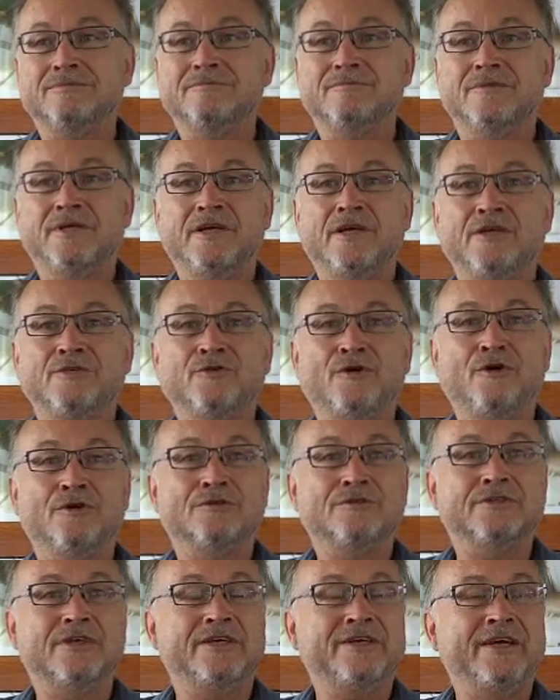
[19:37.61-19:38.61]
when I
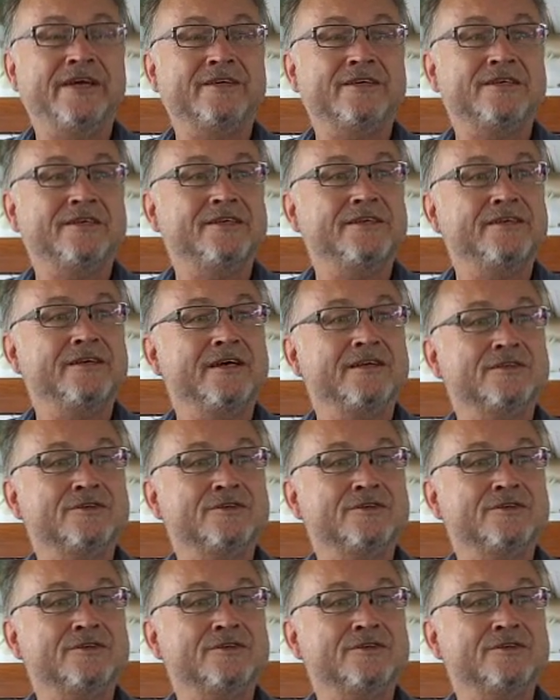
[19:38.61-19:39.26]
talk directly, I